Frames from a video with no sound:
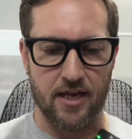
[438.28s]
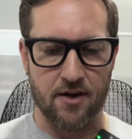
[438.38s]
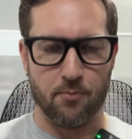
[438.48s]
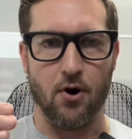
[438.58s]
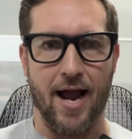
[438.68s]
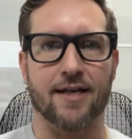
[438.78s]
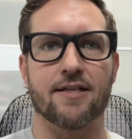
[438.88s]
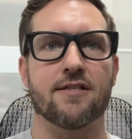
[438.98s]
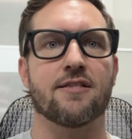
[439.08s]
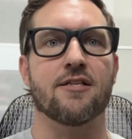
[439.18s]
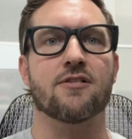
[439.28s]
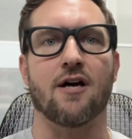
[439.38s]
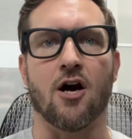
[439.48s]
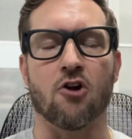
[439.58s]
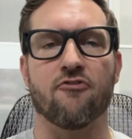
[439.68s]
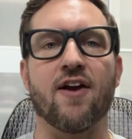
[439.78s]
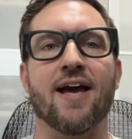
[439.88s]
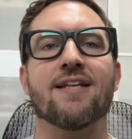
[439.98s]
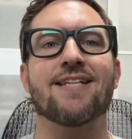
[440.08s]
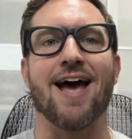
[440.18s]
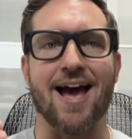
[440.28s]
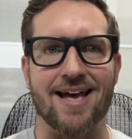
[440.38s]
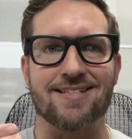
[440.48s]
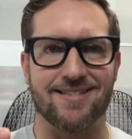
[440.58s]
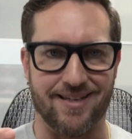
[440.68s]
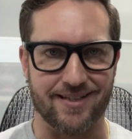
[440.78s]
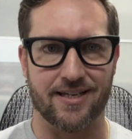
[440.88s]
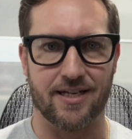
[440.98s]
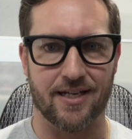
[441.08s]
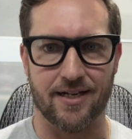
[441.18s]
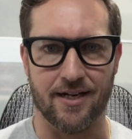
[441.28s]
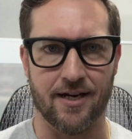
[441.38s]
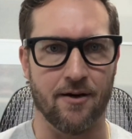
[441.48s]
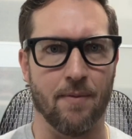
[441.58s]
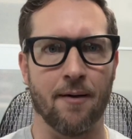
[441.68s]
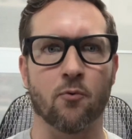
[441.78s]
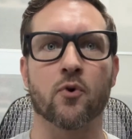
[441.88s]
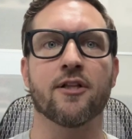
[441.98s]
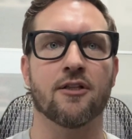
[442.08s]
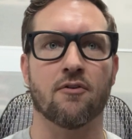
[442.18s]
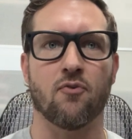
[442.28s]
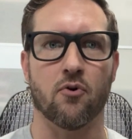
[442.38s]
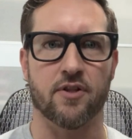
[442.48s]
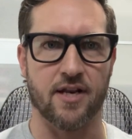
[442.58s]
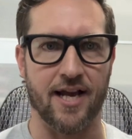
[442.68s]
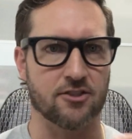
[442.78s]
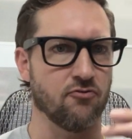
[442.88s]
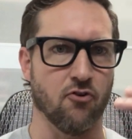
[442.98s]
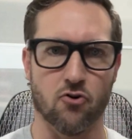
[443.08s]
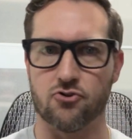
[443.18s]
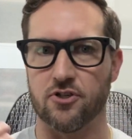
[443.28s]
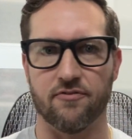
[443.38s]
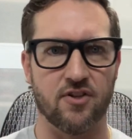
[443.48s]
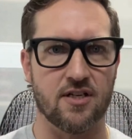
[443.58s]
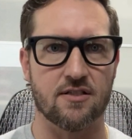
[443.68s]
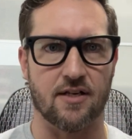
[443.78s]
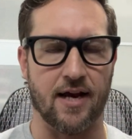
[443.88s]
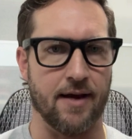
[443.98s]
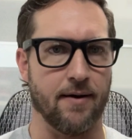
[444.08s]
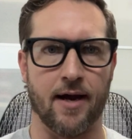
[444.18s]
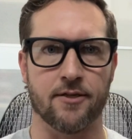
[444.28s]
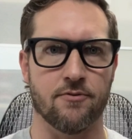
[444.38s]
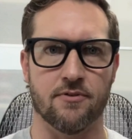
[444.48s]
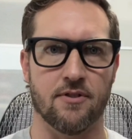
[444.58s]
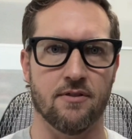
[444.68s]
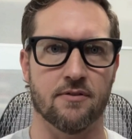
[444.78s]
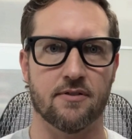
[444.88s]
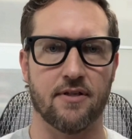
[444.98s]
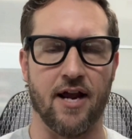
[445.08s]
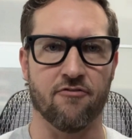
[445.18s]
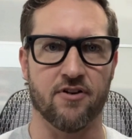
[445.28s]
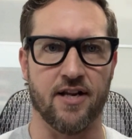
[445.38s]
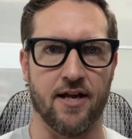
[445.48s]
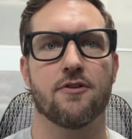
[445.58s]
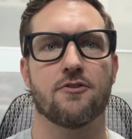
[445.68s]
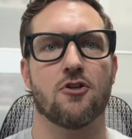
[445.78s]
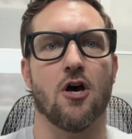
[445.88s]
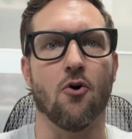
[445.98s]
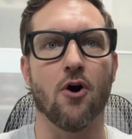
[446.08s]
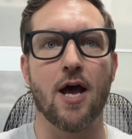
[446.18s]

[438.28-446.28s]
in practice, these are fantastic. I really look forward to the next version of these, and I use these every day. So